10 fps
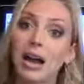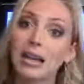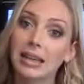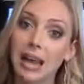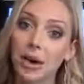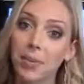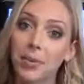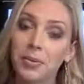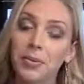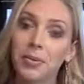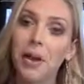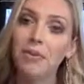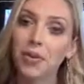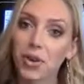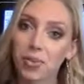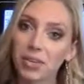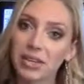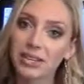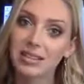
I can help. My phone number is